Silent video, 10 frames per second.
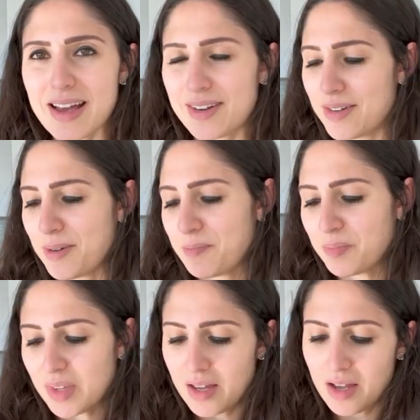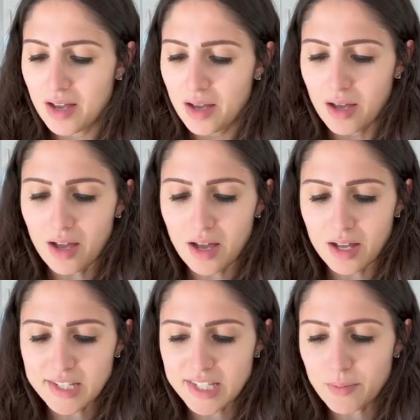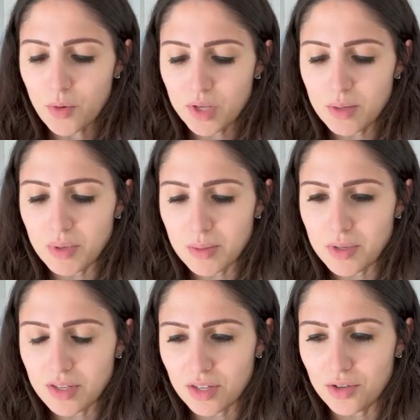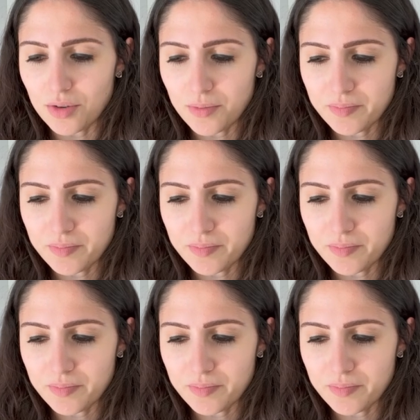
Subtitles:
don't know. Smoky BBQ.